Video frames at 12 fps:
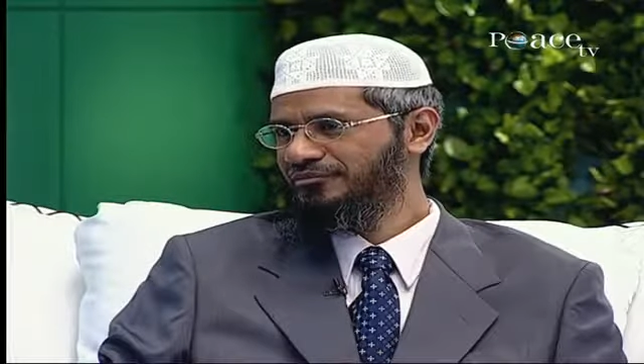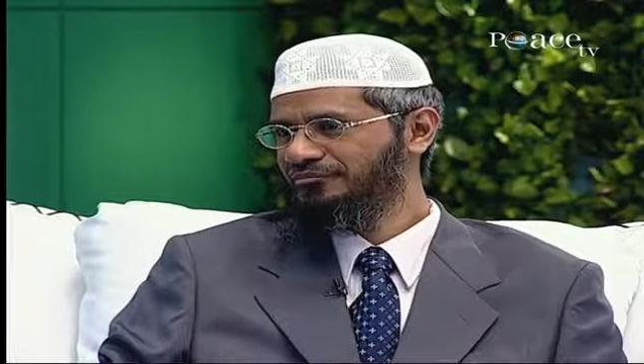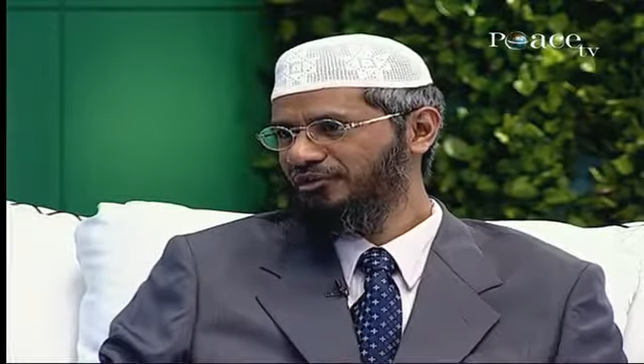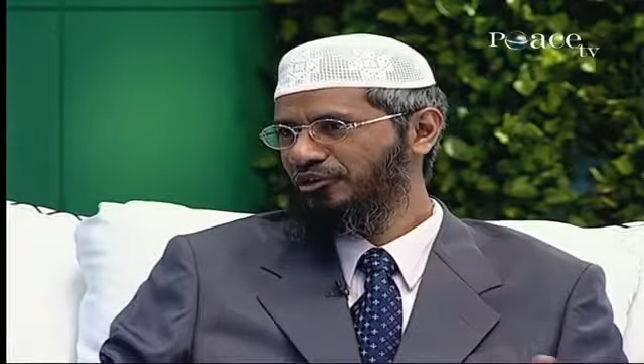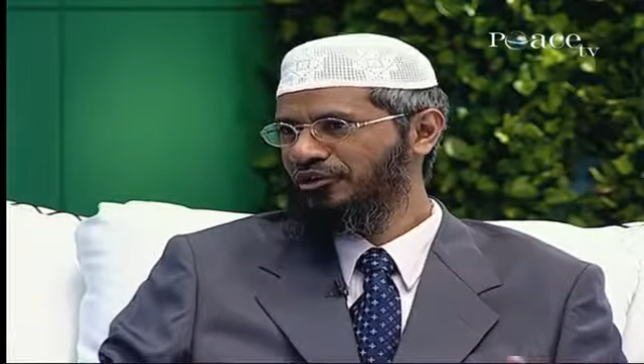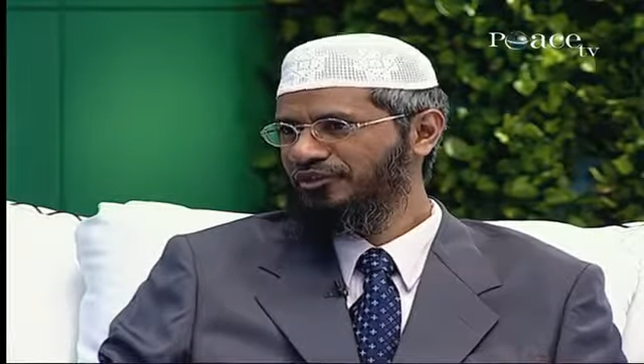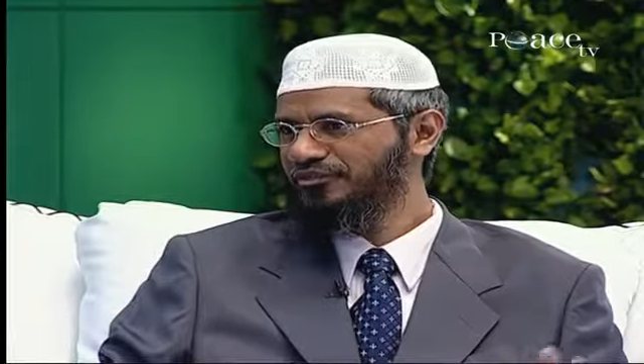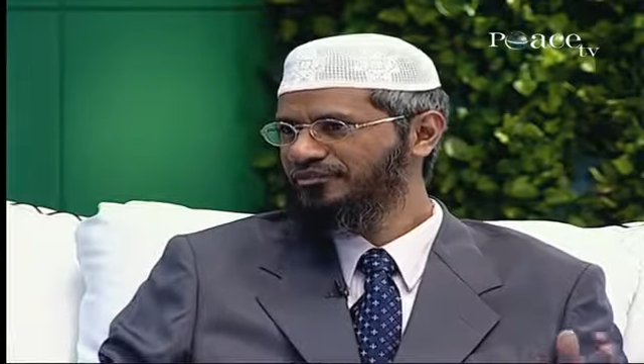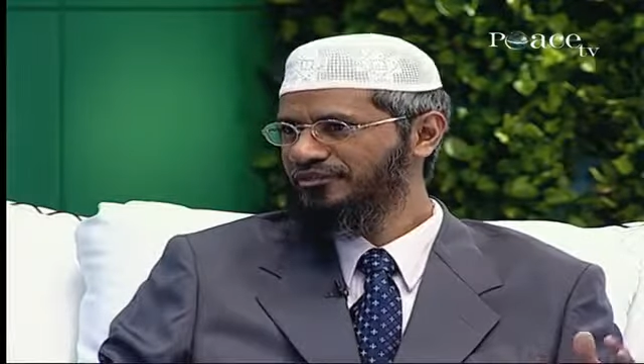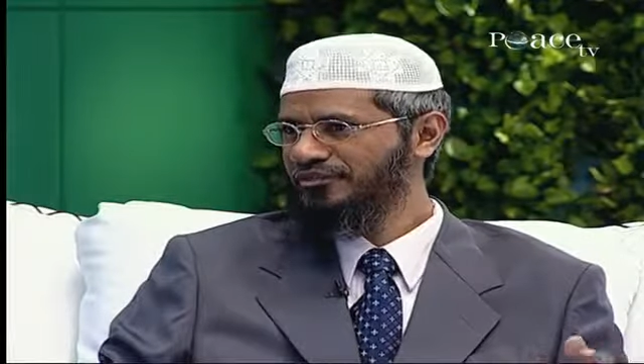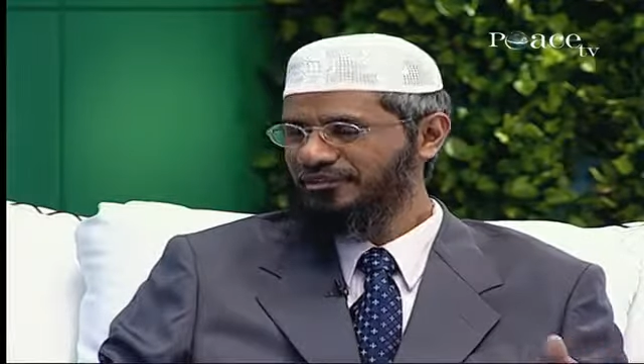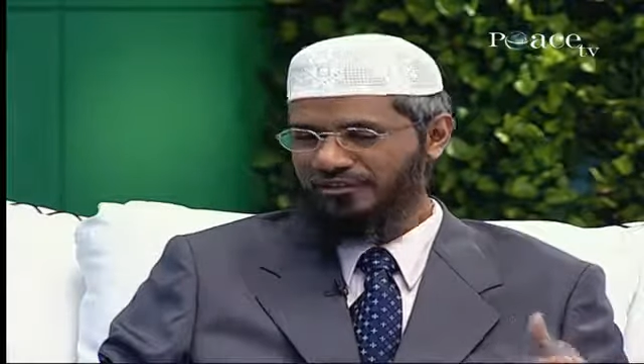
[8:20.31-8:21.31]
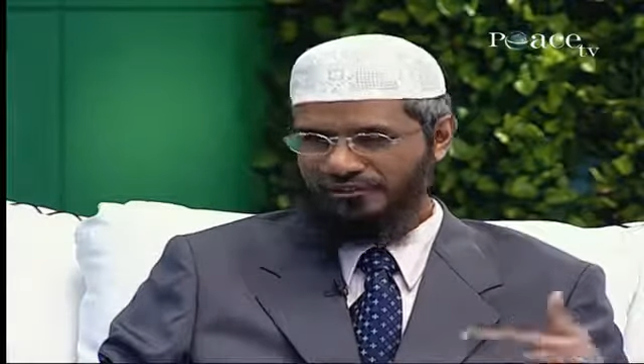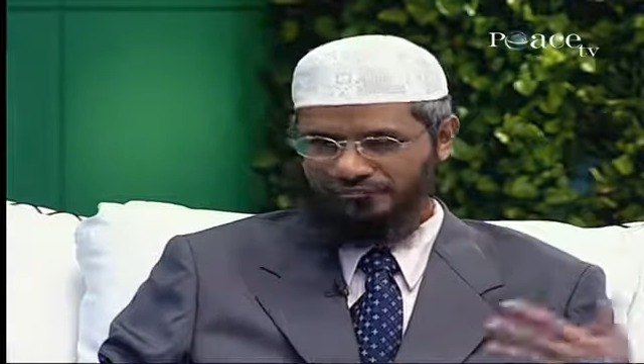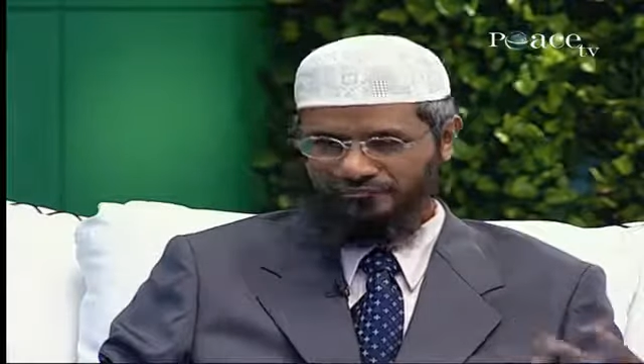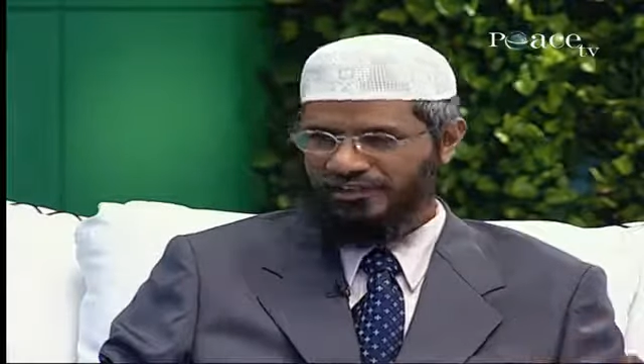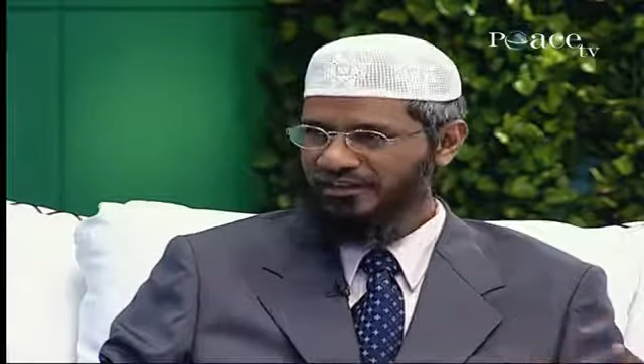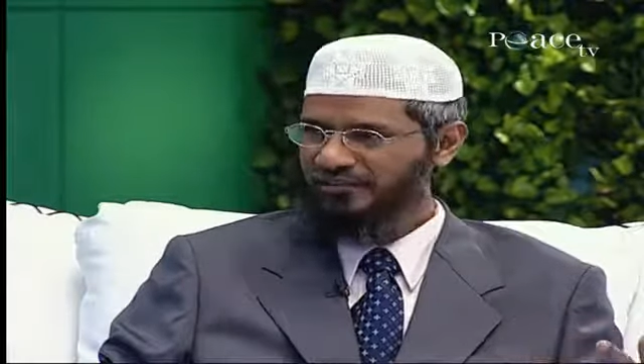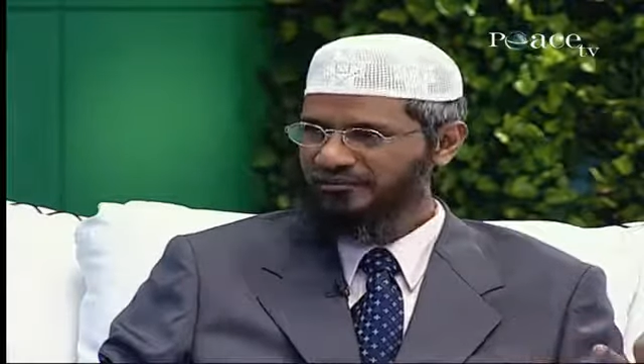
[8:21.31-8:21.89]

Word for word: because when